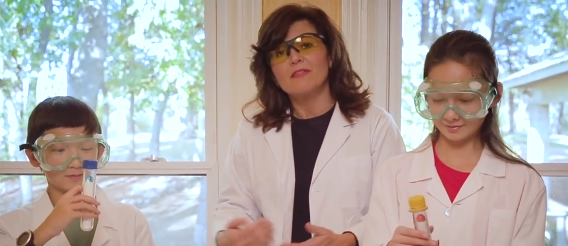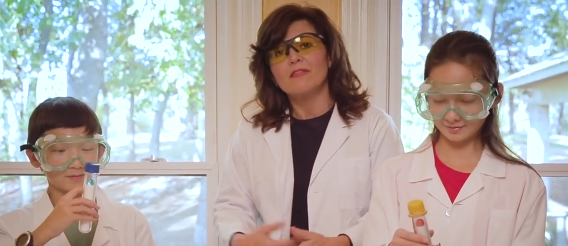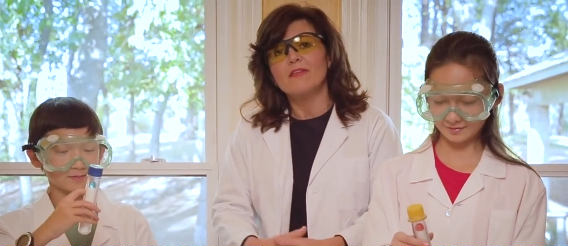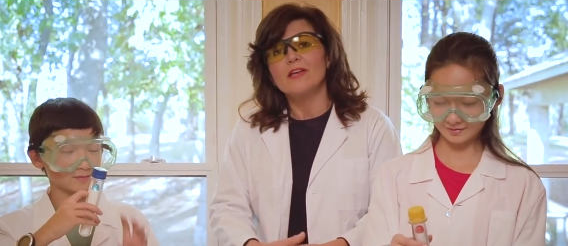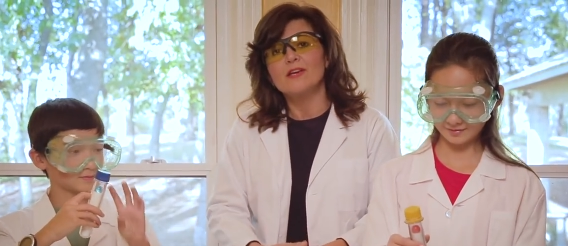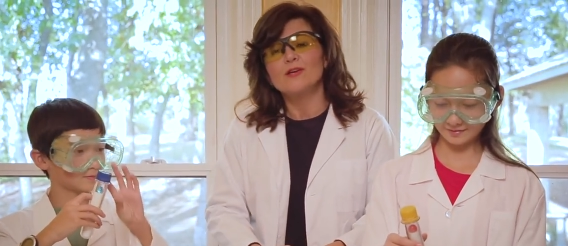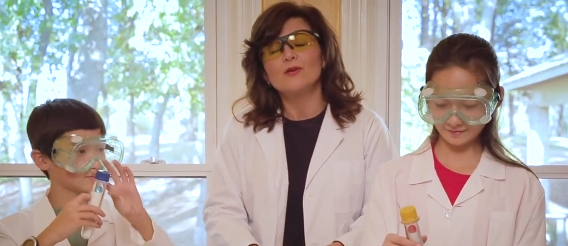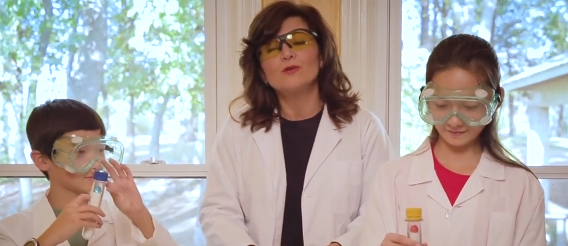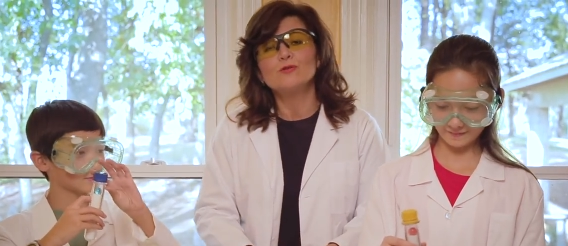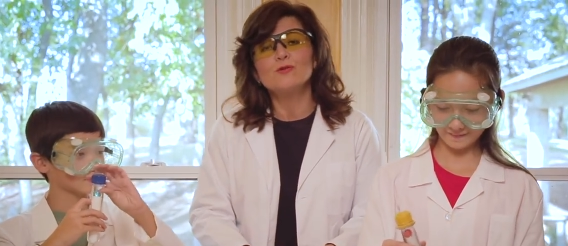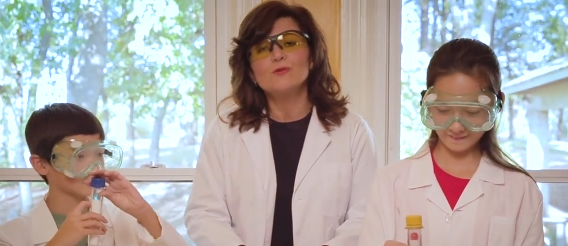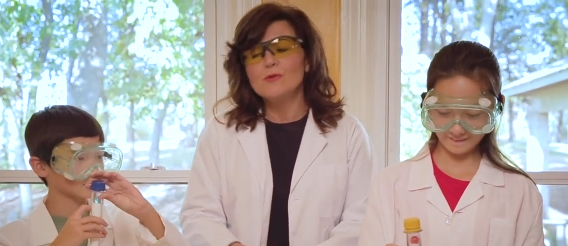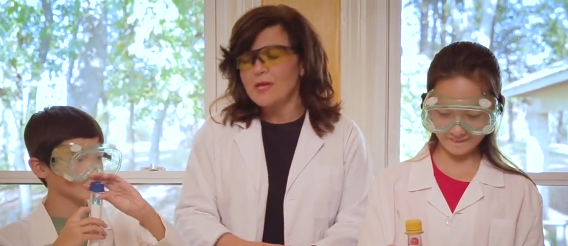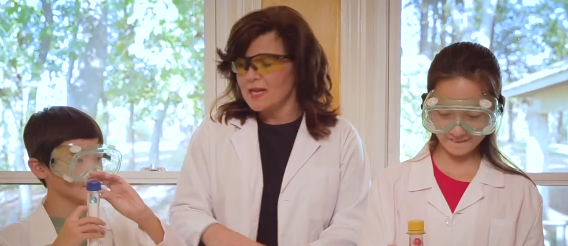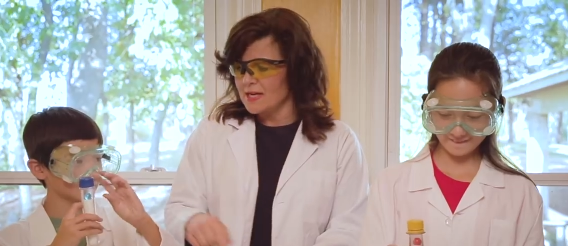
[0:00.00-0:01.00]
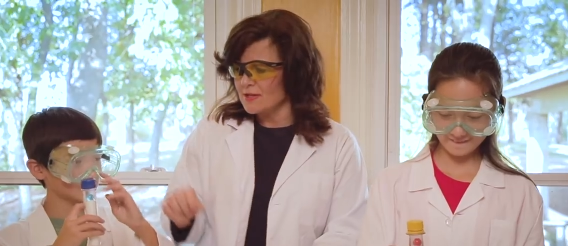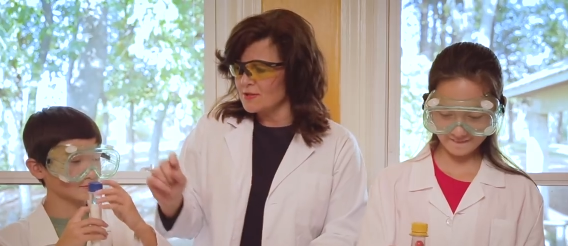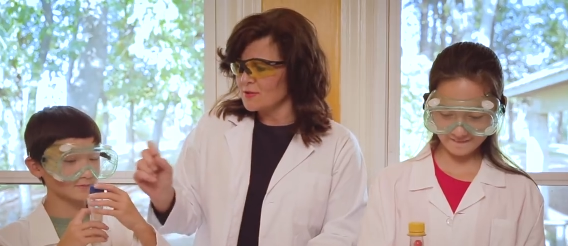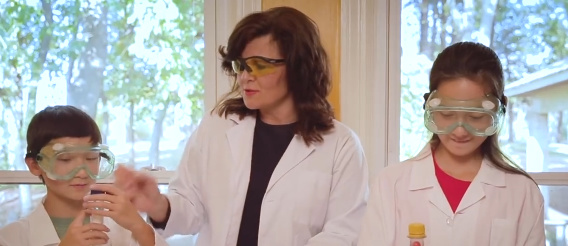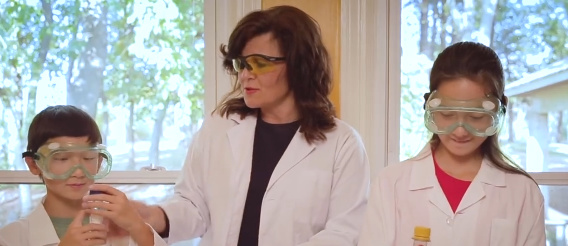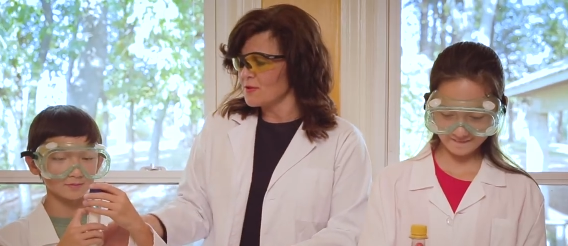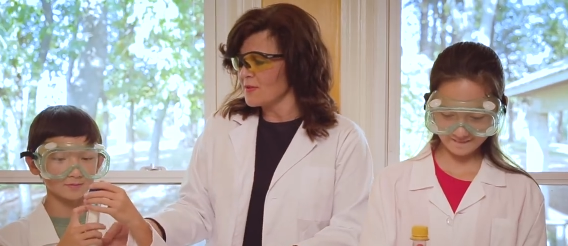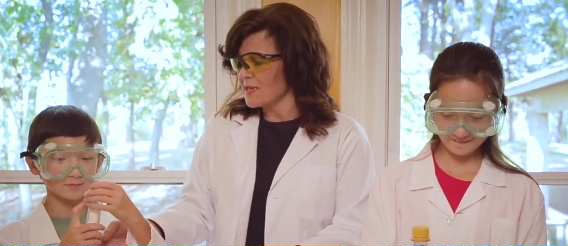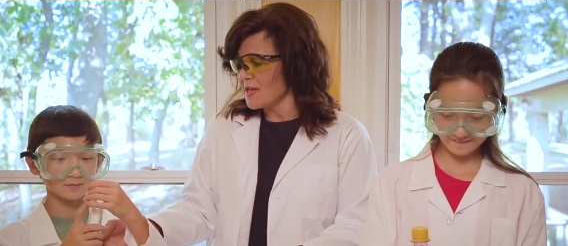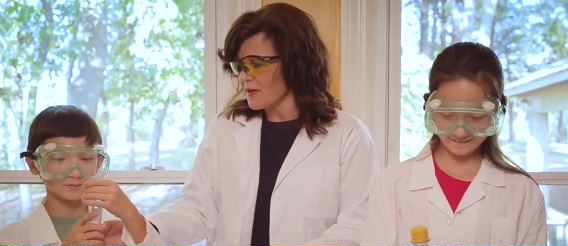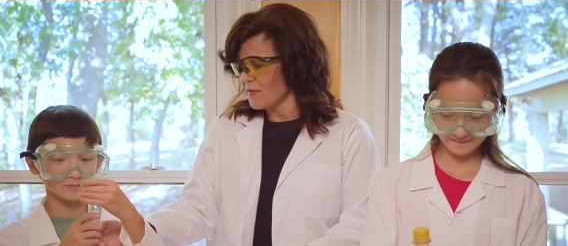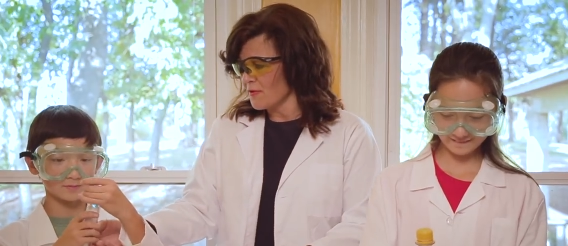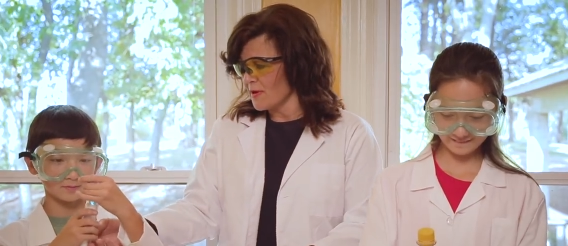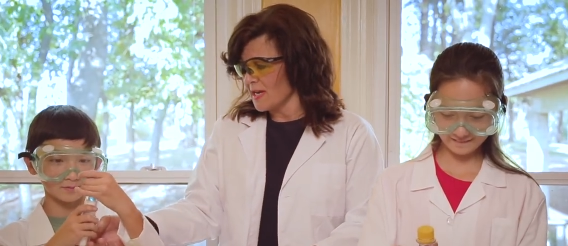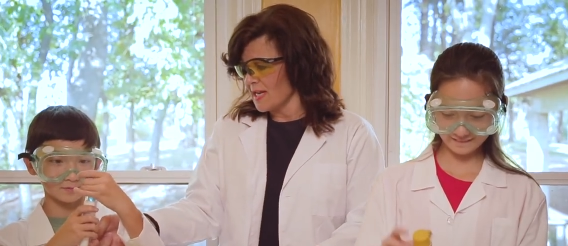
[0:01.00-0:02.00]
Speaker 1: think to get it to the
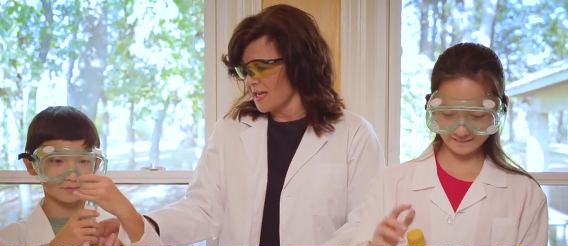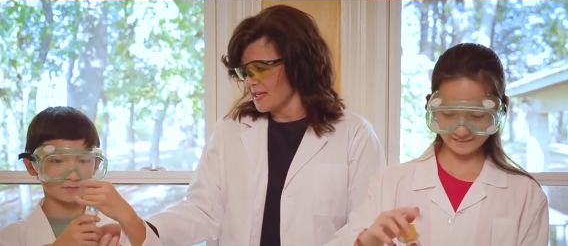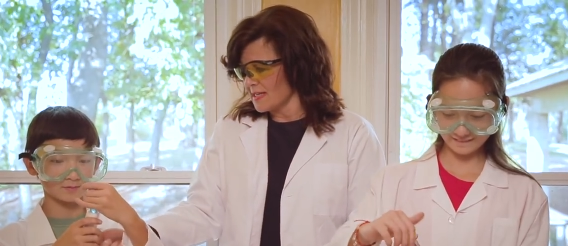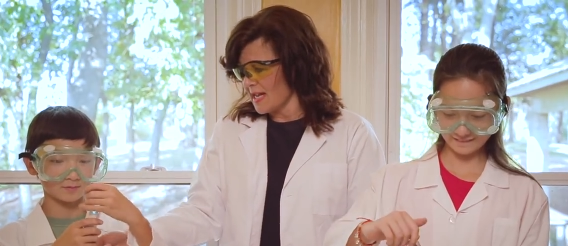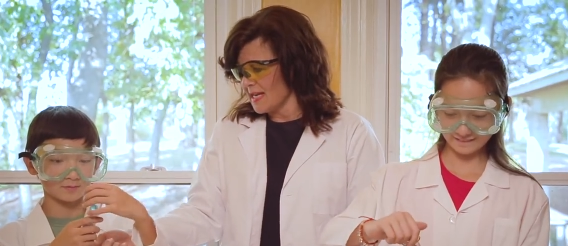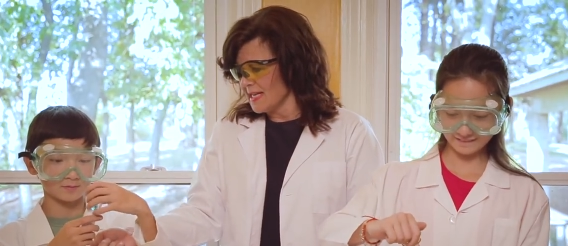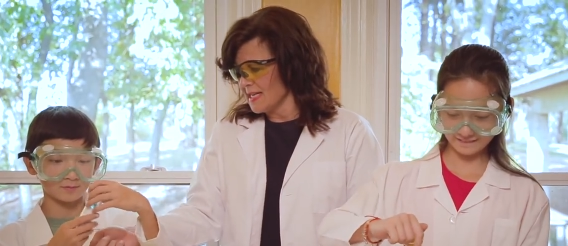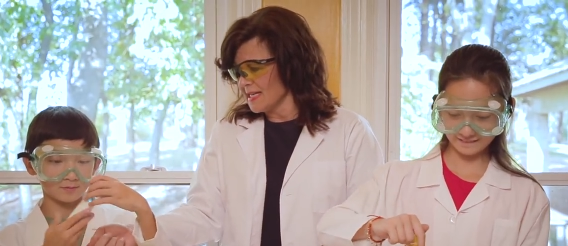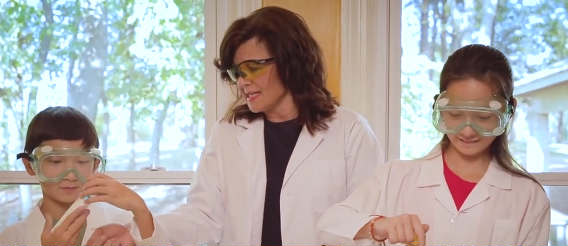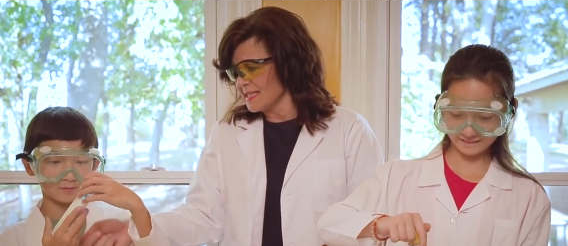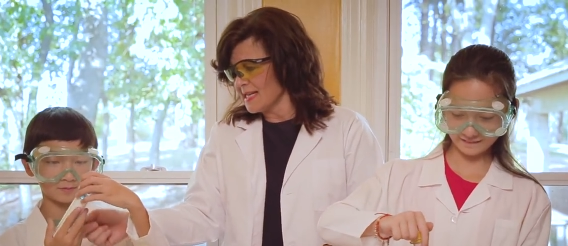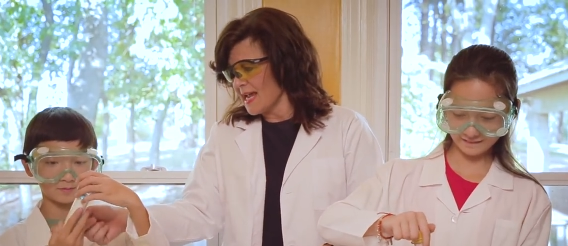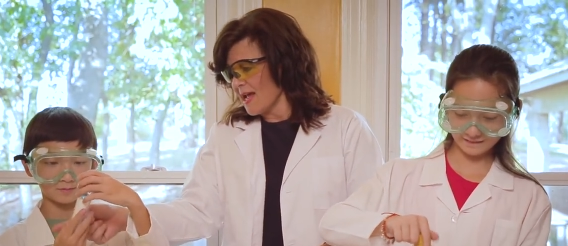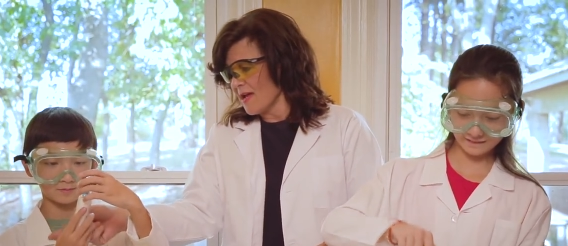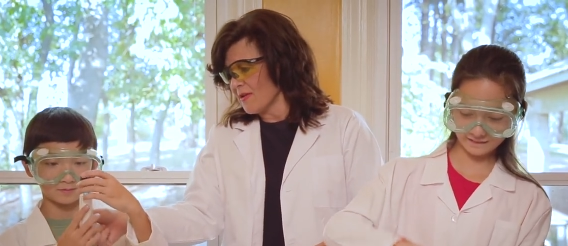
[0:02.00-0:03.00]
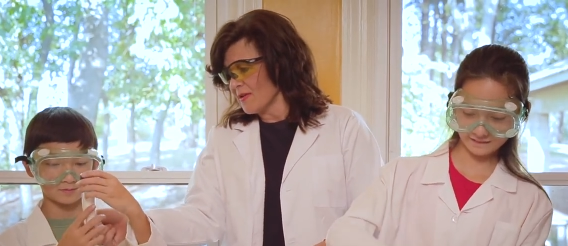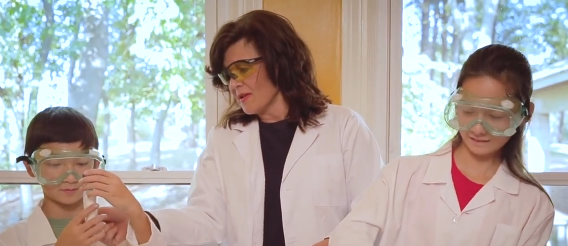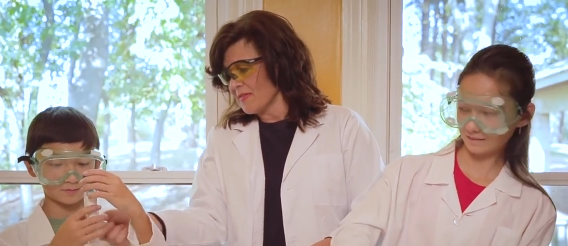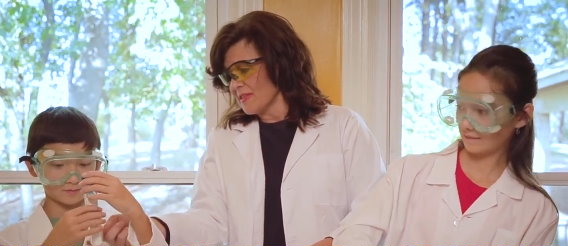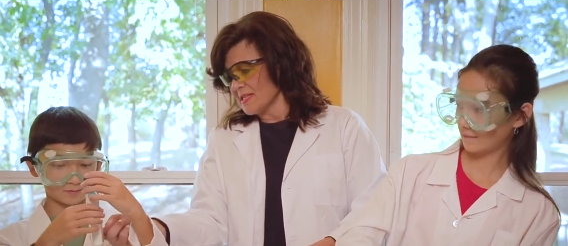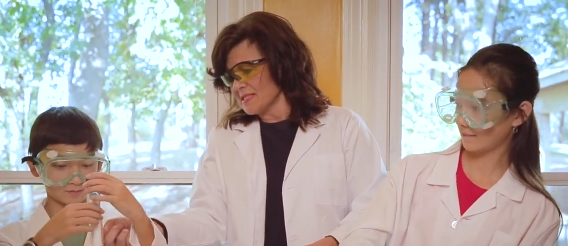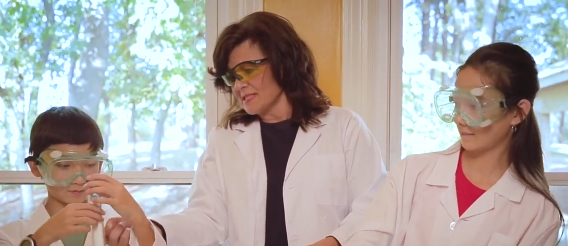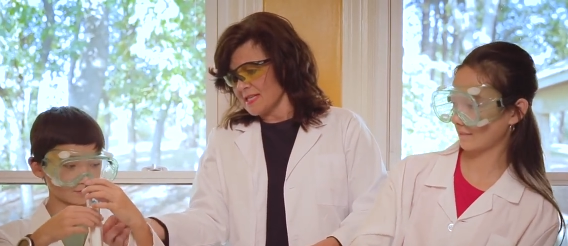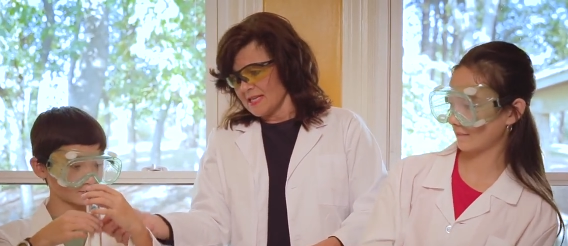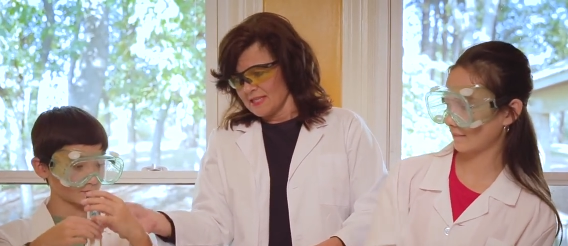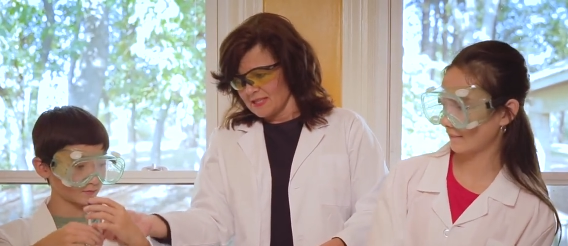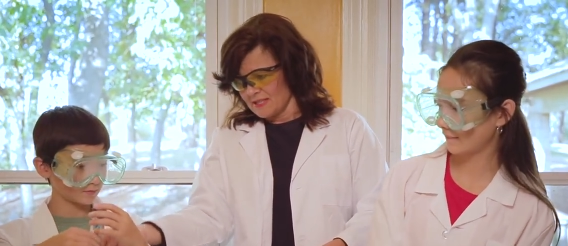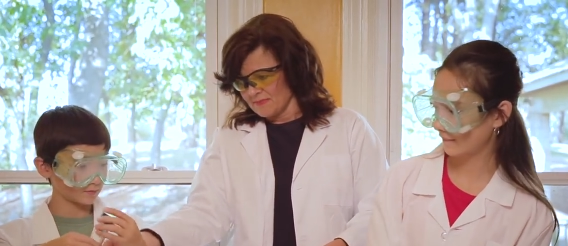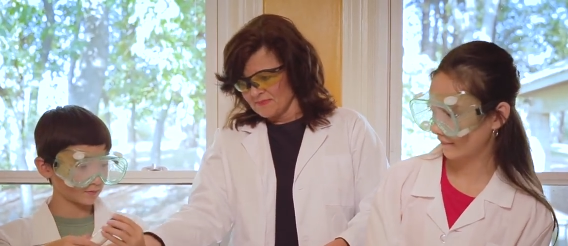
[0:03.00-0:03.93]
other end. I need it down on this end.